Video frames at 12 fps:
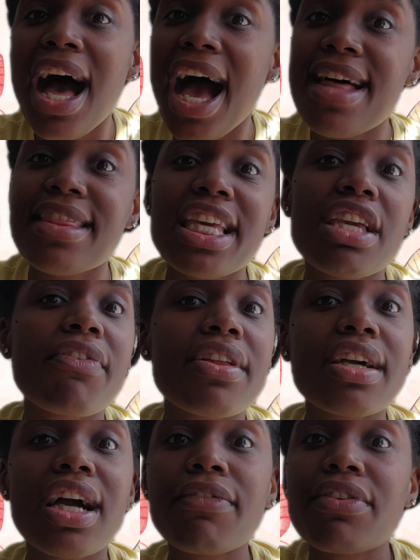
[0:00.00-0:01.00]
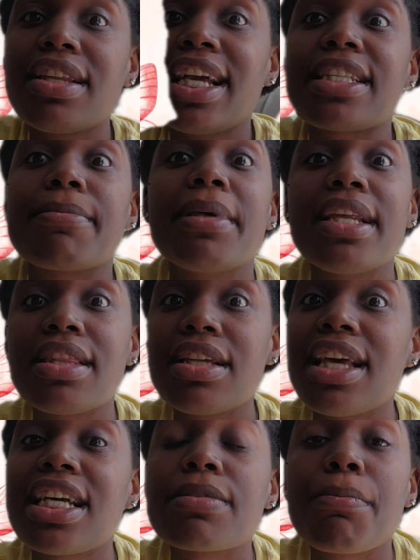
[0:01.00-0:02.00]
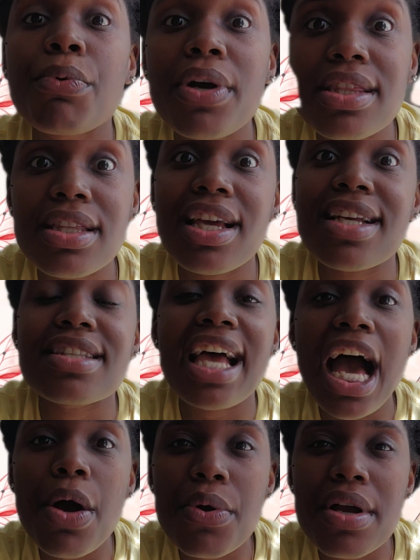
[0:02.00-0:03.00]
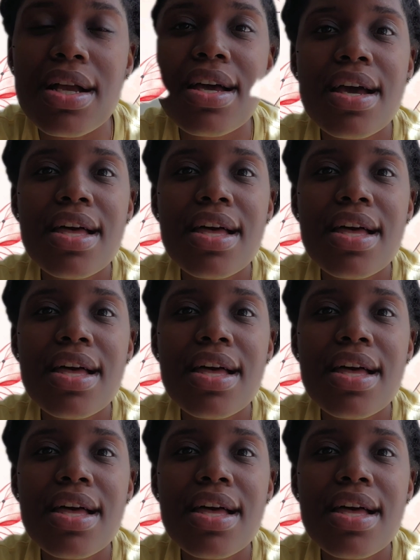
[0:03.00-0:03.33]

I thank you, Father God, for the next minute, the next breath, the next hour,